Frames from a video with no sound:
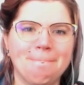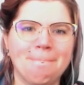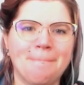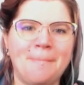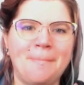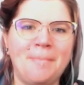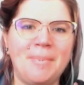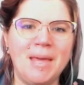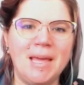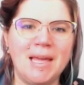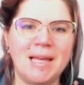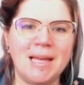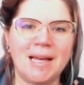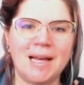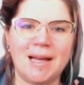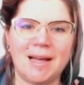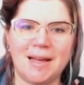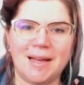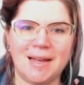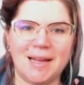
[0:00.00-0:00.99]

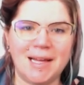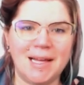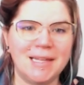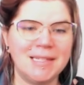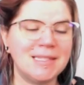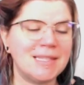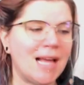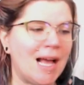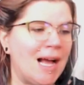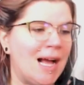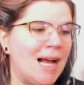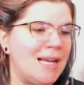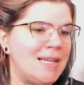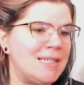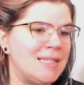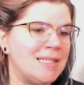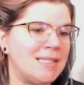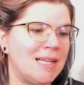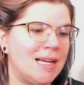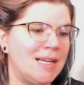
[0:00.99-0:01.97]
Because I
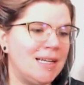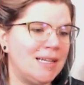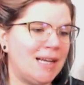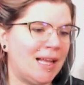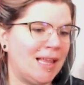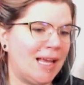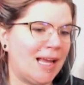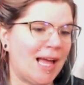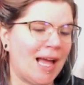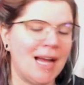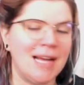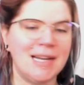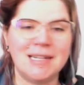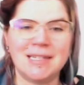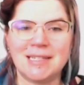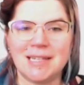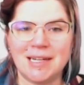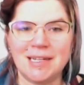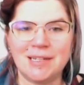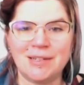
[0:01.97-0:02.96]

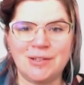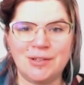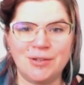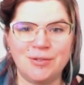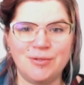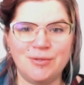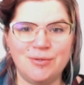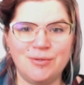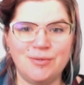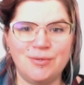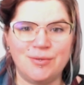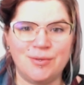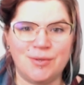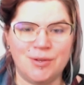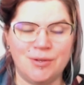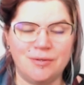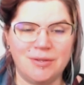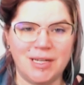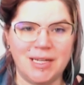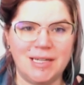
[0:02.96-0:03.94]
decided to
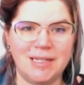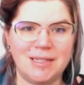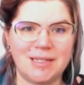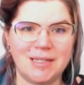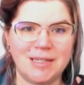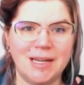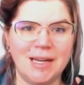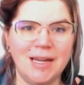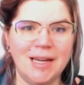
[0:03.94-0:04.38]
do it